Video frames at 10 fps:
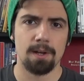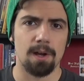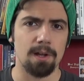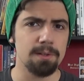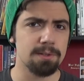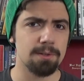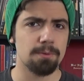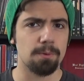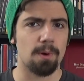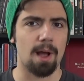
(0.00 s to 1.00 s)

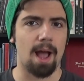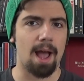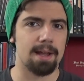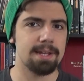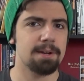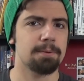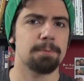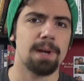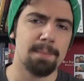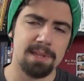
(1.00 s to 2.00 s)
Also,
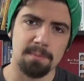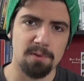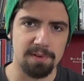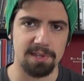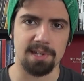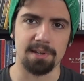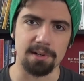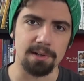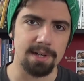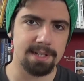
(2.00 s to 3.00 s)
when I'm at the movie
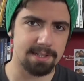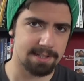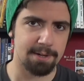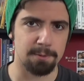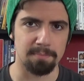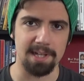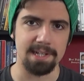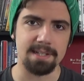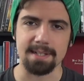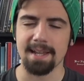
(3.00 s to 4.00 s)
theater, it's a sacred
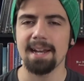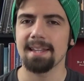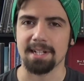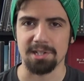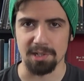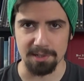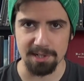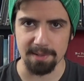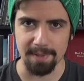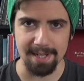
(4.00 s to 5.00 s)
place. It's kind of like
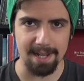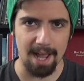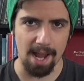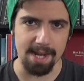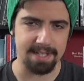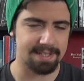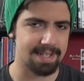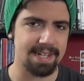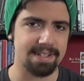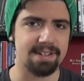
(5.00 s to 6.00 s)
church to me. I
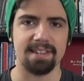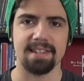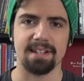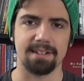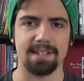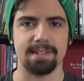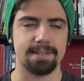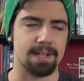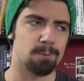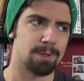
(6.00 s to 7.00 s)
say nothing unless
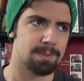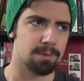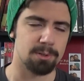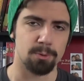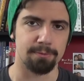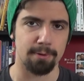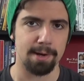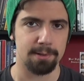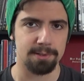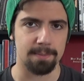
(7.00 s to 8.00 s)
it's like a whisper to a
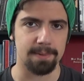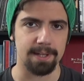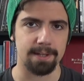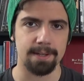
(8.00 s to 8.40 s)
friend or something.